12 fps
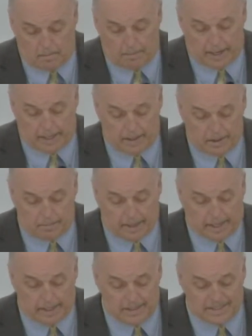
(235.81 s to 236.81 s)
man,
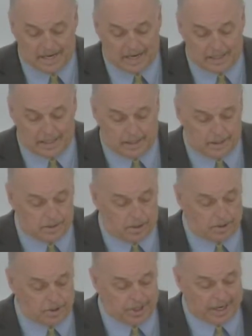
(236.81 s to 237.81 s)
man has gotten in and
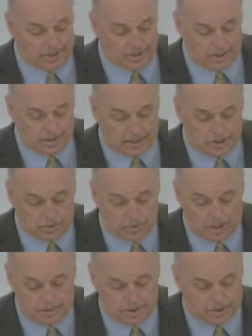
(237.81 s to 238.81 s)
started changing things
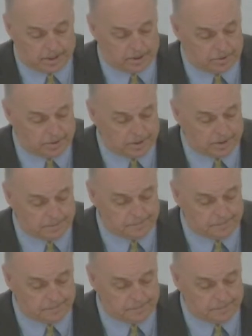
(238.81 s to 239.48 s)
throughout the centuries.